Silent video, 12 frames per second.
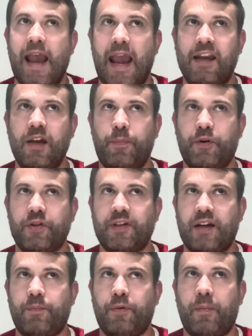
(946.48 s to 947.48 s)

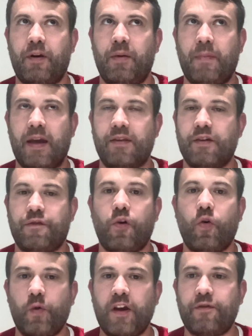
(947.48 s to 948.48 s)
80% probably make the
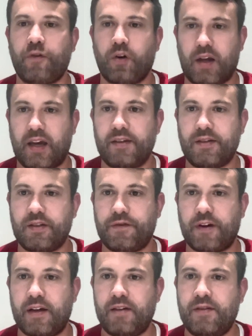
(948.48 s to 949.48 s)
4 weeks for cases
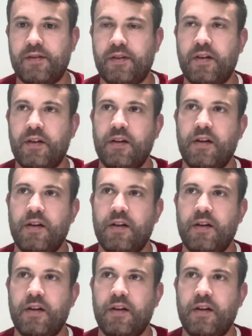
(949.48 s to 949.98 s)
phase.